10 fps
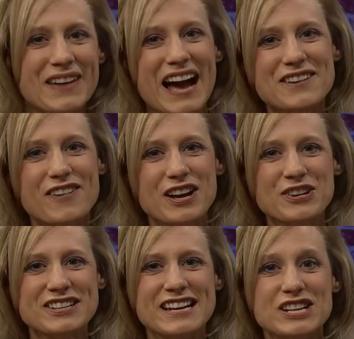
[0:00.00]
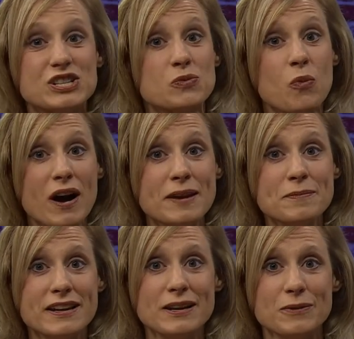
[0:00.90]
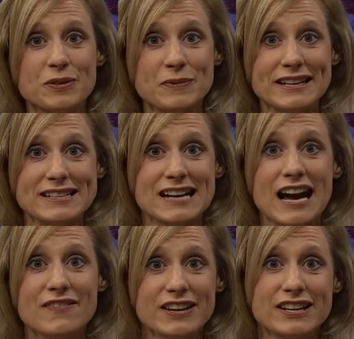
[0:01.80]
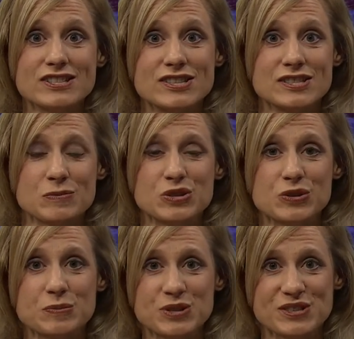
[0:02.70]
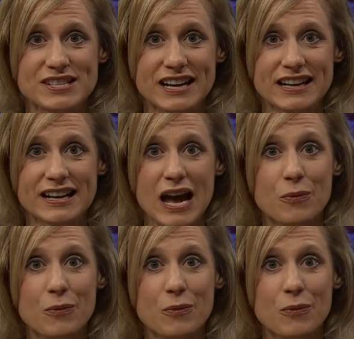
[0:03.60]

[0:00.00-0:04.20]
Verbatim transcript: I invite you to take just one minute with me to dive into some scripture study,